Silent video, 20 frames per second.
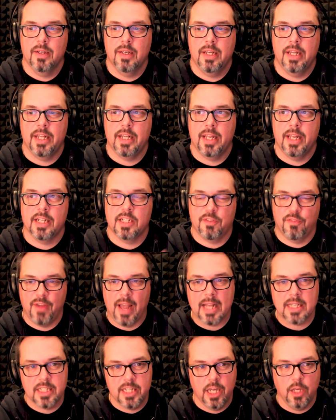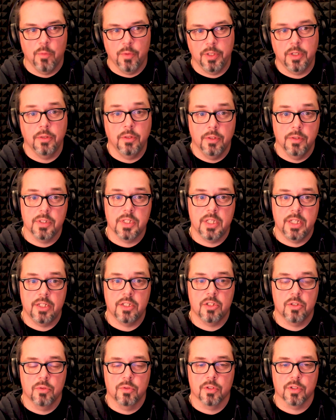It's fascinating when you use
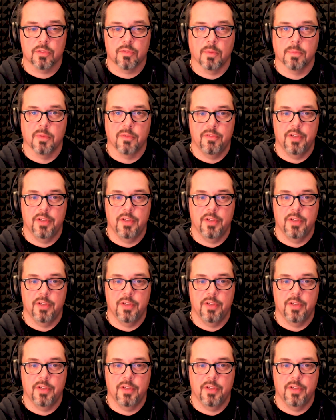these tools from